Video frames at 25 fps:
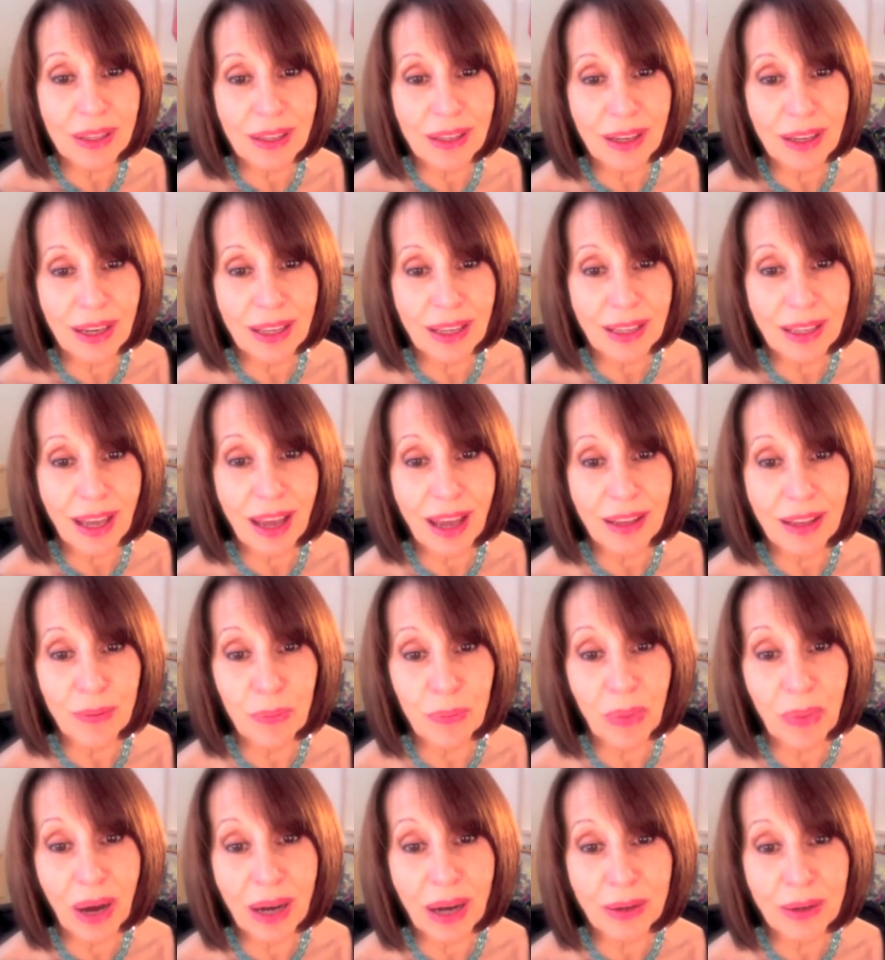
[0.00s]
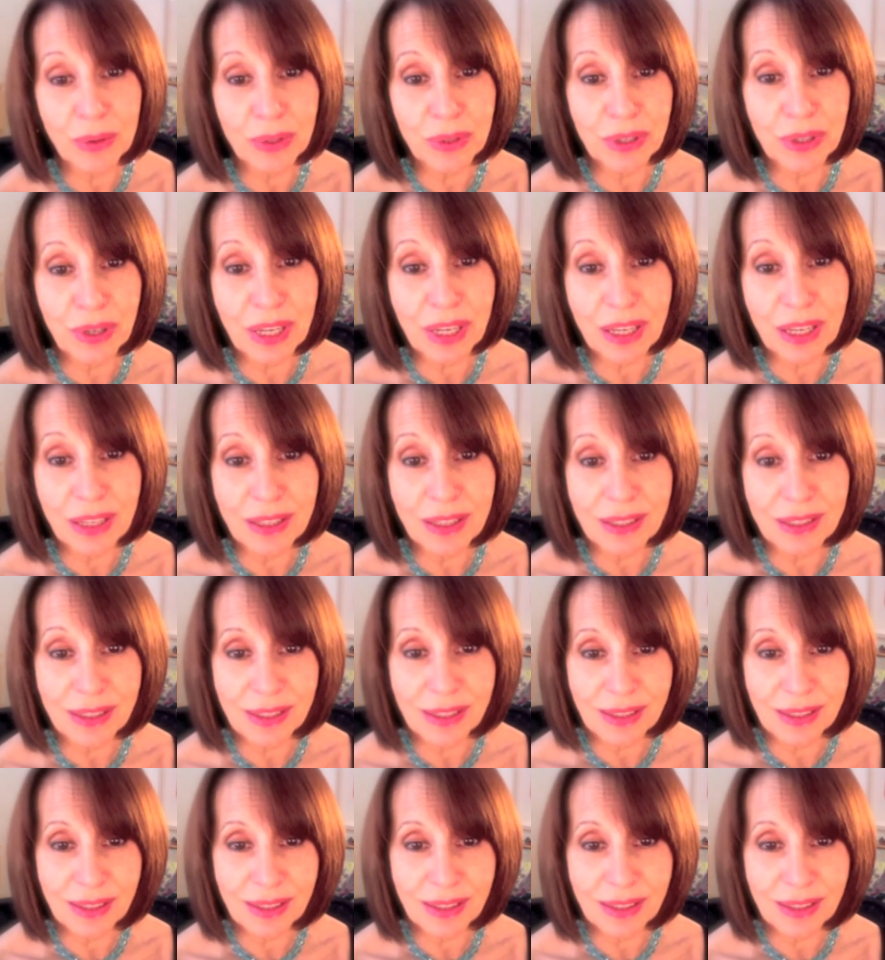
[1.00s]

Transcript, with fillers: it had boundaries.